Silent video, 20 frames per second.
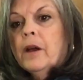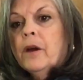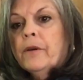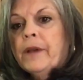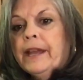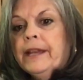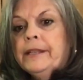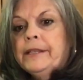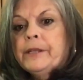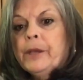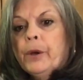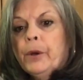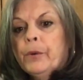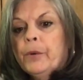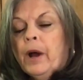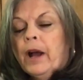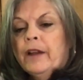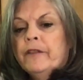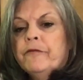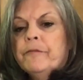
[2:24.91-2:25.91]
Okay,
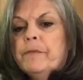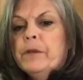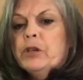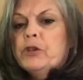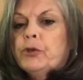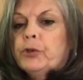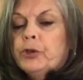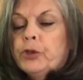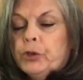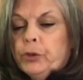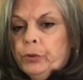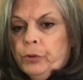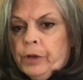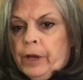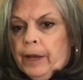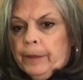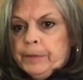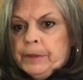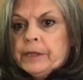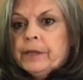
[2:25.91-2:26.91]
so I've measured 2
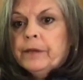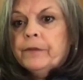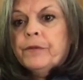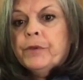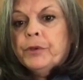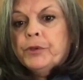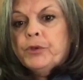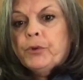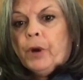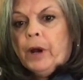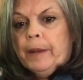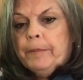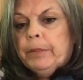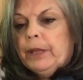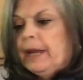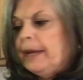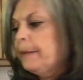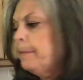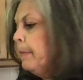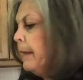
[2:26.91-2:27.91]
cups of the dry
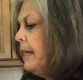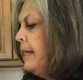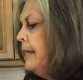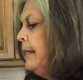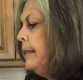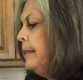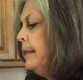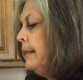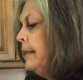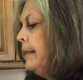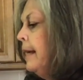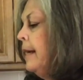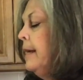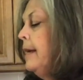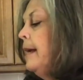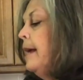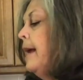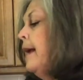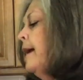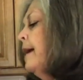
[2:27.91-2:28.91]
black beans
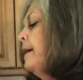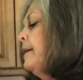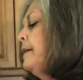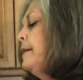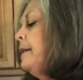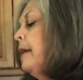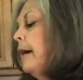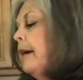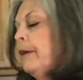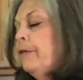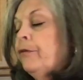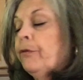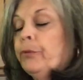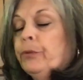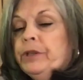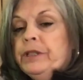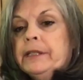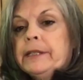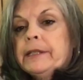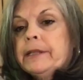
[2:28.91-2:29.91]
and I've
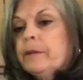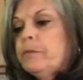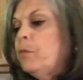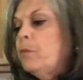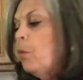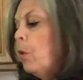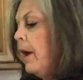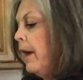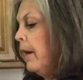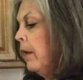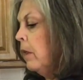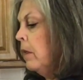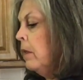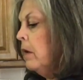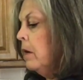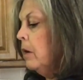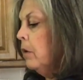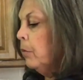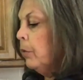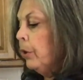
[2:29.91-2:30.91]
rinsed them well.
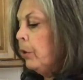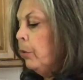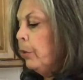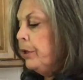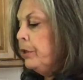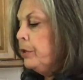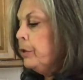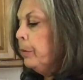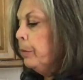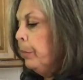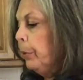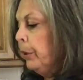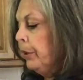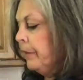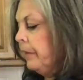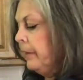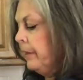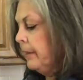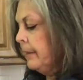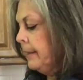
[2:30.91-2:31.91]
We're going to
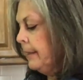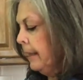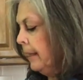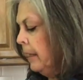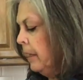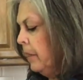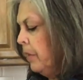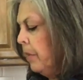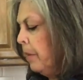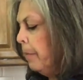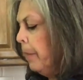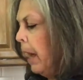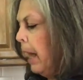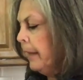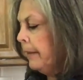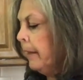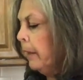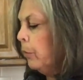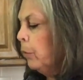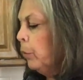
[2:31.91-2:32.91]
put this in the
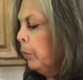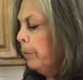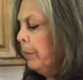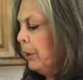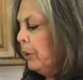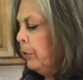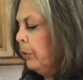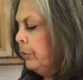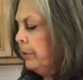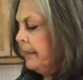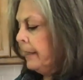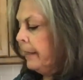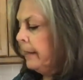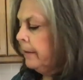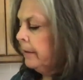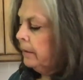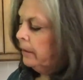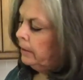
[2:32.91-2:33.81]
pot that we'll be using.